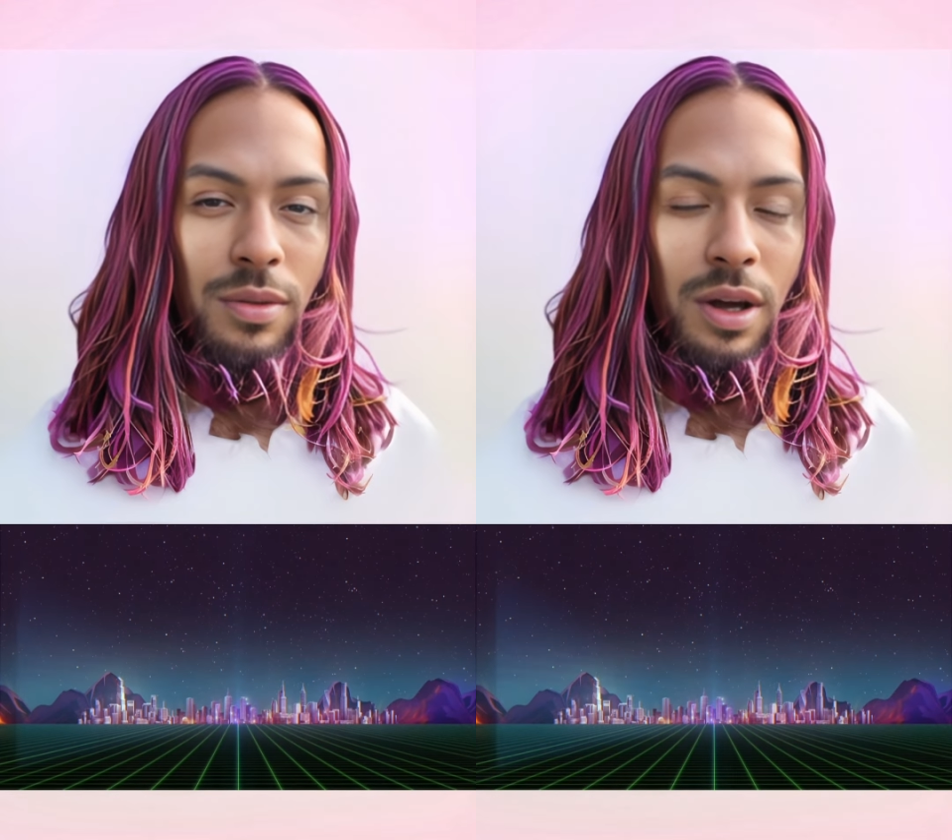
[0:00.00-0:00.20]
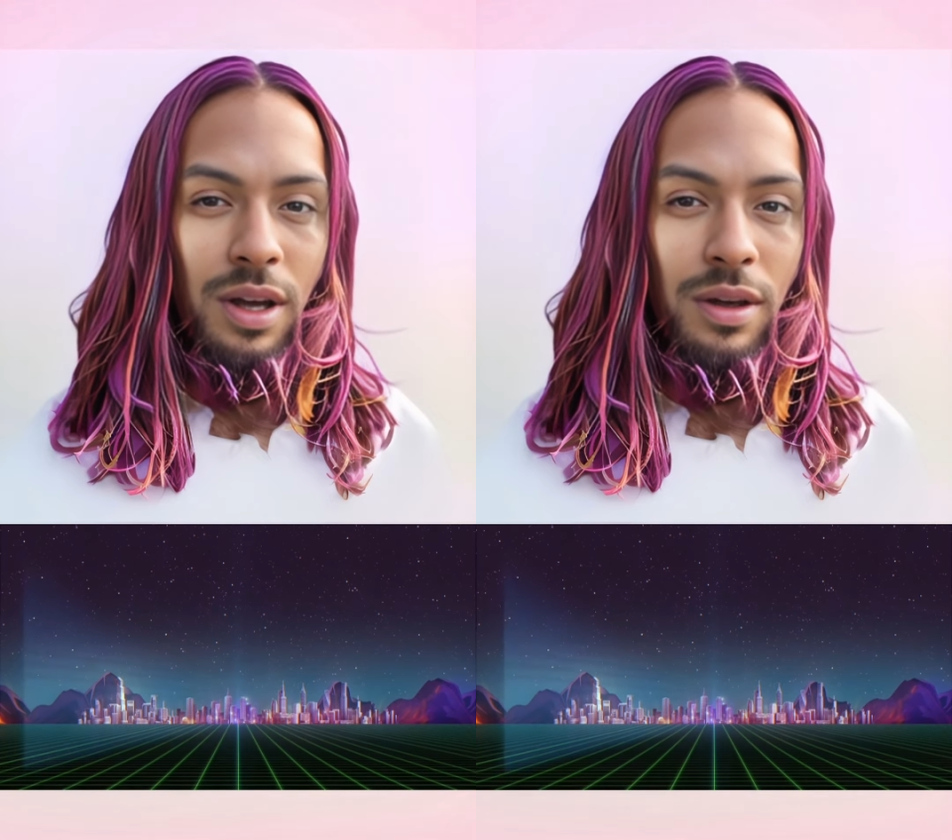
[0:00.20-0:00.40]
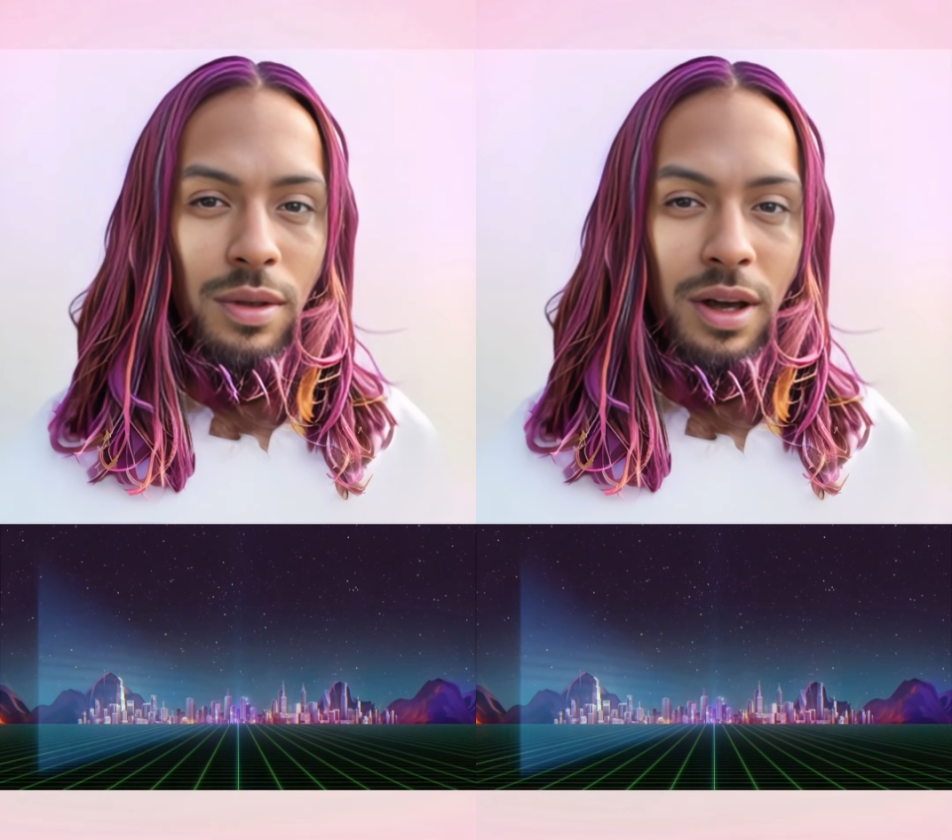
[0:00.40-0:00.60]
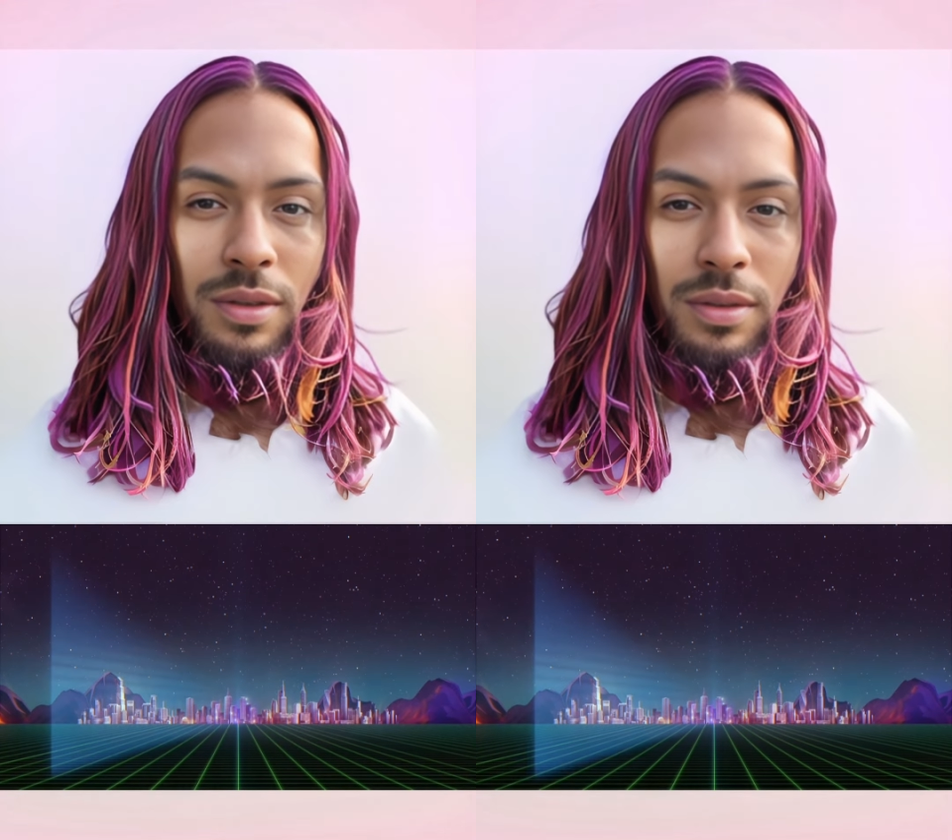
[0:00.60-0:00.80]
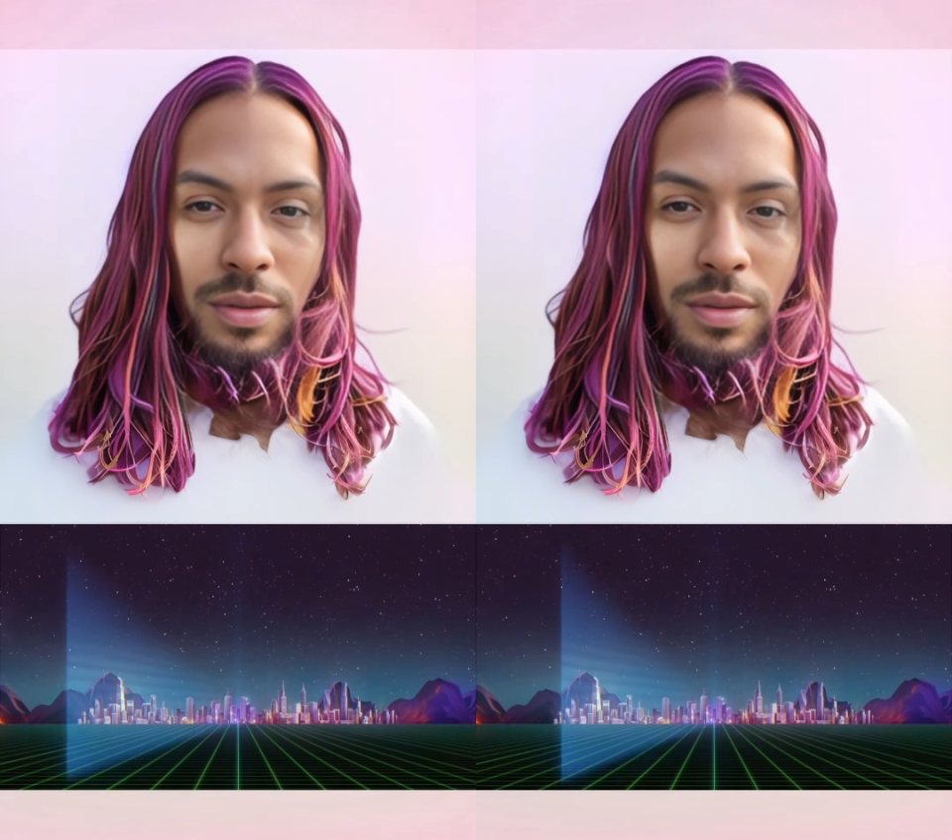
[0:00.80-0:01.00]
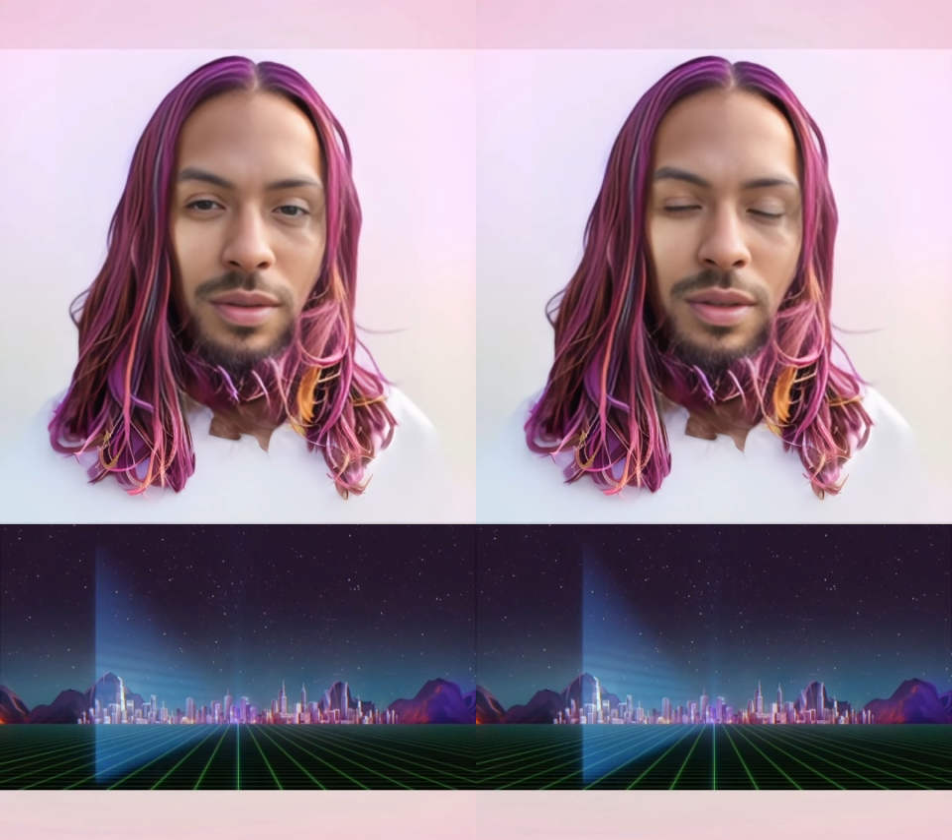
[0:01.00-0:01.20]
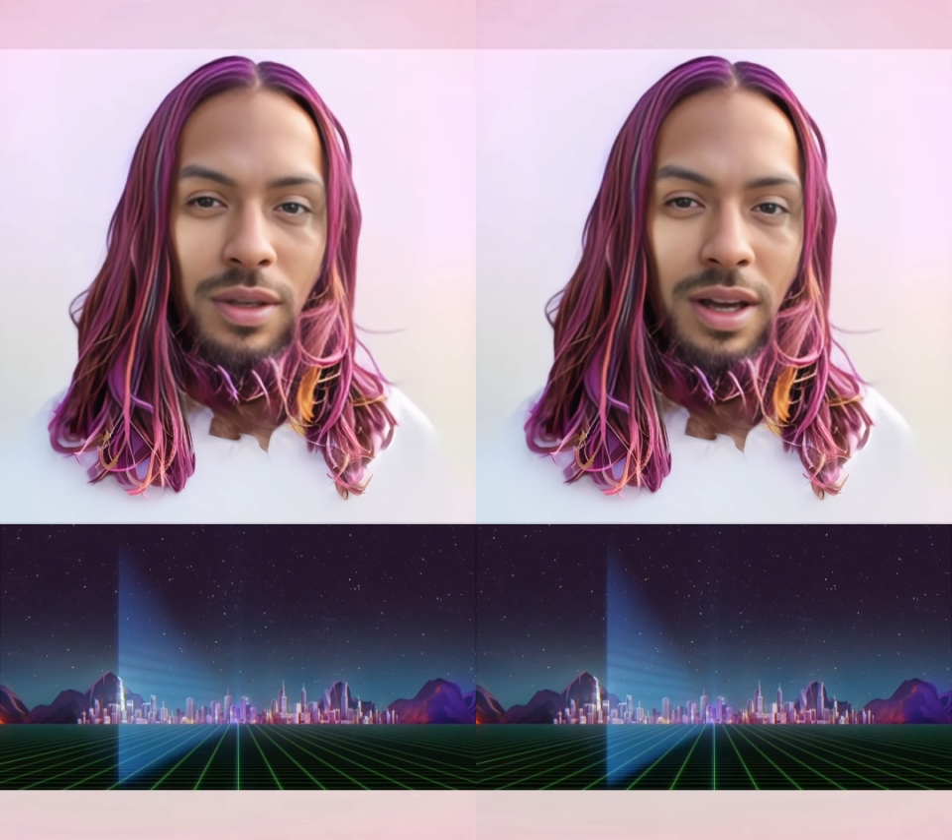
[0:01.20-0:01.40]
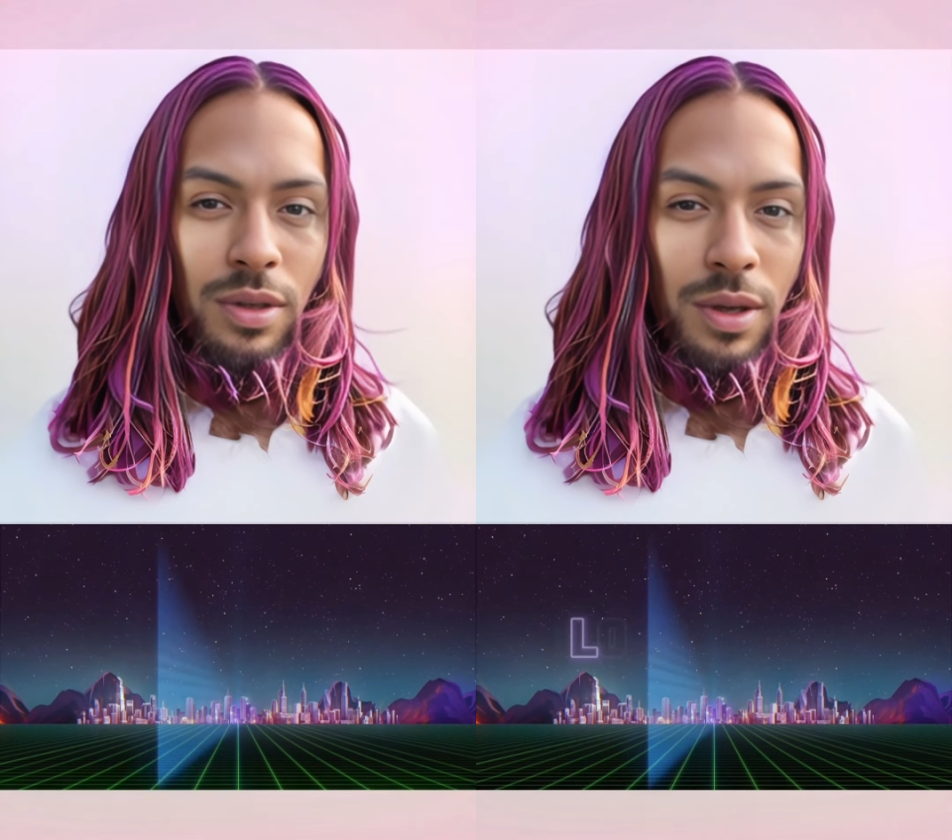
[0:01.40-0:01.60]

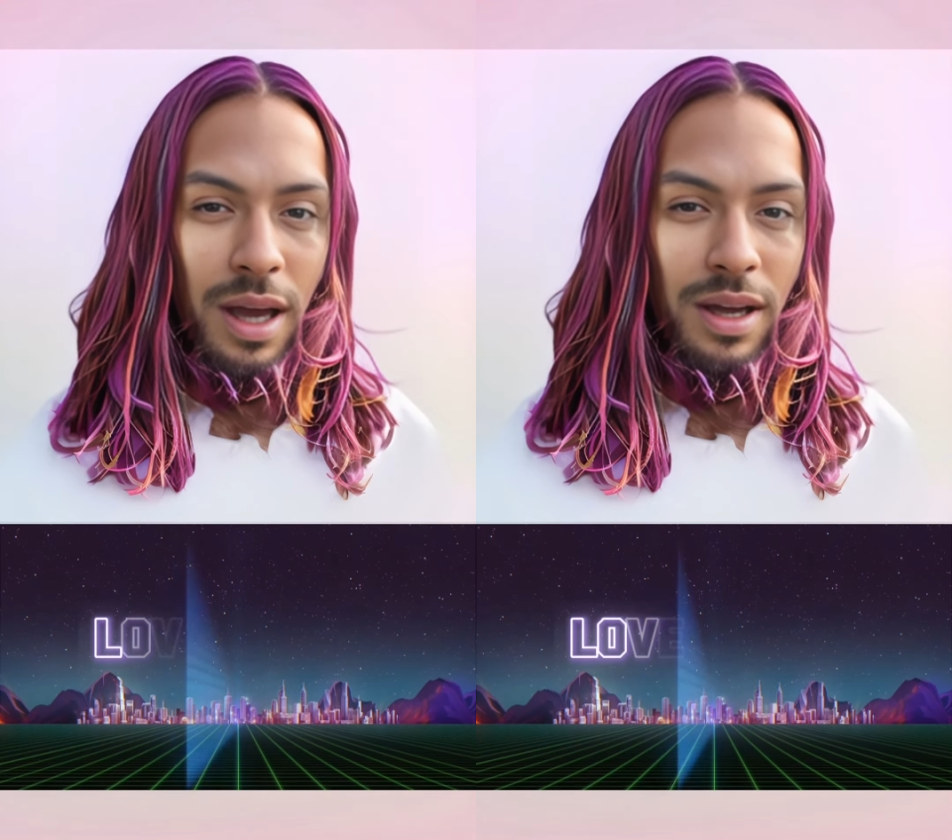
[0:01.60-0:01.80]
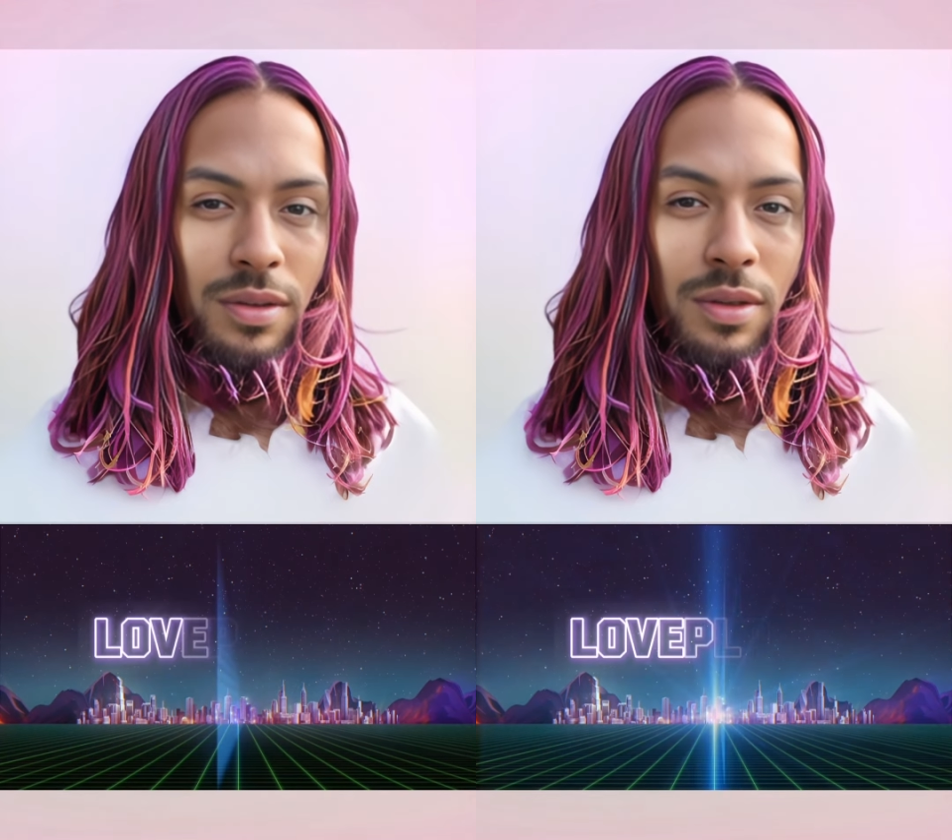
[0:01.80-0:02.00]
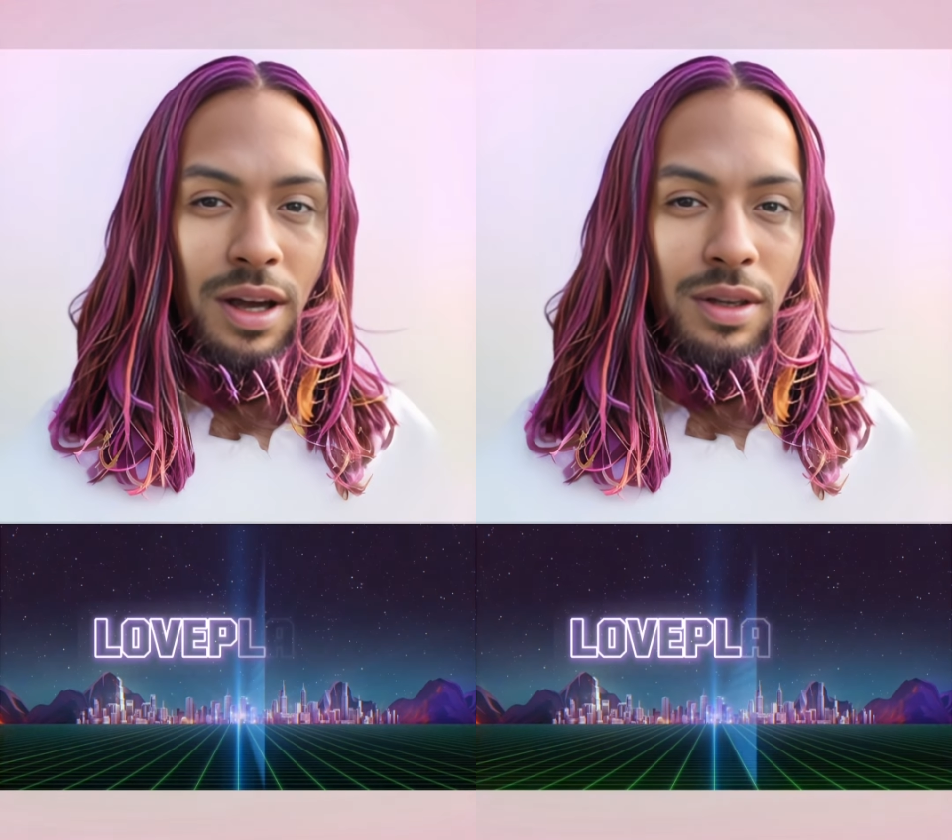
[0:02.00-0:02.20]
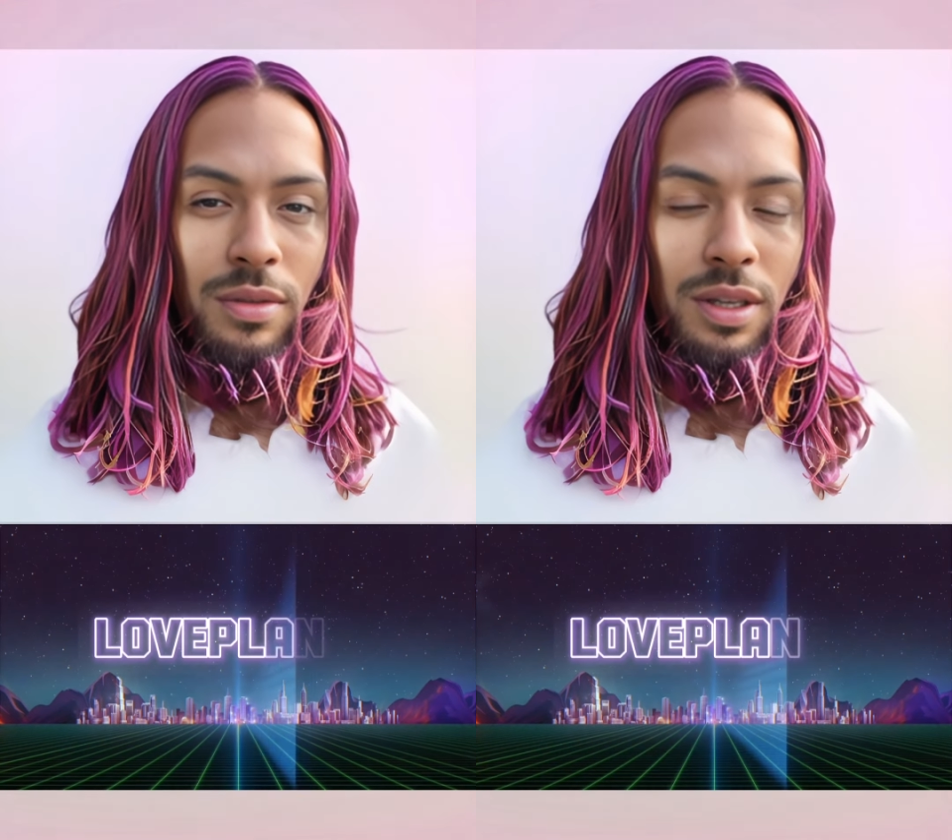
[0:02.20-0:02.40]
Merkaba as we elevate